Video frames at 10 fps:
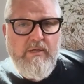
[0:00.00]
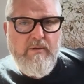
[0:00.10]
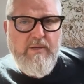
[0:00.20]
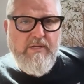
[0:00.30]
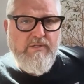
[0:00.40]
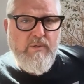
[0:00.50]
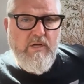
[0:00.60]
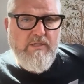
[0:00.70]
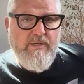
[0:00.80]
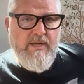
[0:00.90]
Okay, so
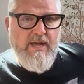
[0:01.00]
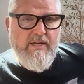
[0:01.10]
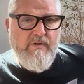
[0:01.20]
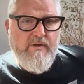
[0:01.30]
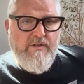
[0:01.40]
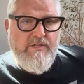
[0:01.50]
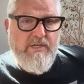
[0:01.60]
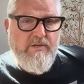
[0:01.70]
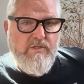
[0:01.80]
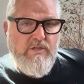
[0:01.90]
content
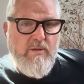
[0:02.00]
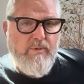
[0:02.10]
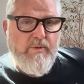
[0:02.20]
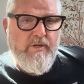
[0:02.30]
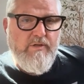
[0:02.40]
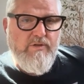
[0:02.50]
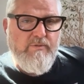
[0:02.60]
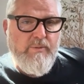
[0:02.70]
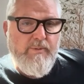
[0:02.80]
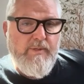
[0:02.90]
accuracy issue, top priority
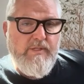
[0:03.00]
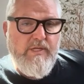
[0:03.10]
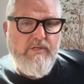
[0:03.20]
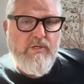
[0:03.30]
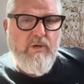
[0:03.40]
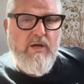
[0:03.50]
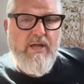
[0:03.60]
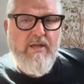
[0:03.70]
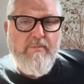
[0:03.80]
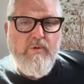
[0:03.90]
drift, Perplexity. So
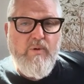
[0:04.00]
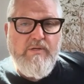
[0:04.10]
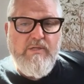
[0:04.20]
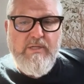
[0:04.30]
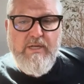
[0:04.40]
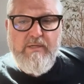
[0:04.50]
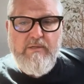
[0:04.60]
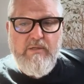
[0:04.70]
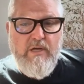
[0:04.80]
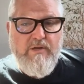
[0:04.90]
I am going to let
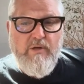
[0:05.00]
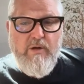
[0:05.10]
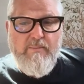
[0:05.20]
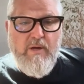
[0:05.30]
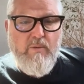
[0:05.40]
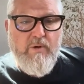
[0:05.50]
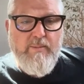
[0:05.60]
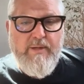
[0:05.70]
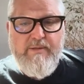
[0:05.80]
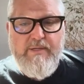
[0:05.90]
Claude know I'm not worried
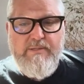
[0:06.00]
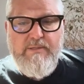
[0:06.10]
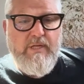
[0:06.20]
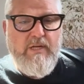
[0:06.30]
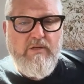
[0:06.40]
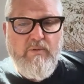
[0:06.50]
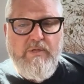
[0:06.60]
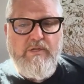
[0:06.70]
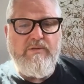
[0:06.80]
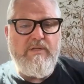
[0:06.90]
about this. And I don't
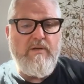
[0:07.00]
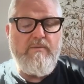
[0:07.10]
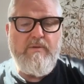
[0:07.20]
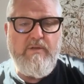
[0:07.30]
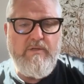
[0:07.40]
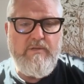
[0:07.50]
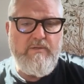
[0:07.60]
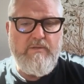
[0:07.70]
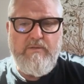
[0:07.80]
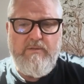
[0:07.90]
want to use their...
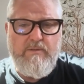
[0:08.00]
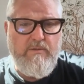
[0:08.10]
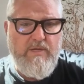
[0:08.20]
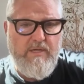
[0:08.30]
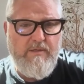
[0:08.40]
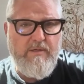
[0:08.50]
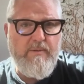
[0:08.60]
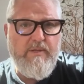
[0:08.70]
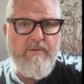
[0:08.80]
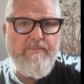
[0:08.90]
Okay, here
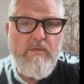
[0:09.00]
we go.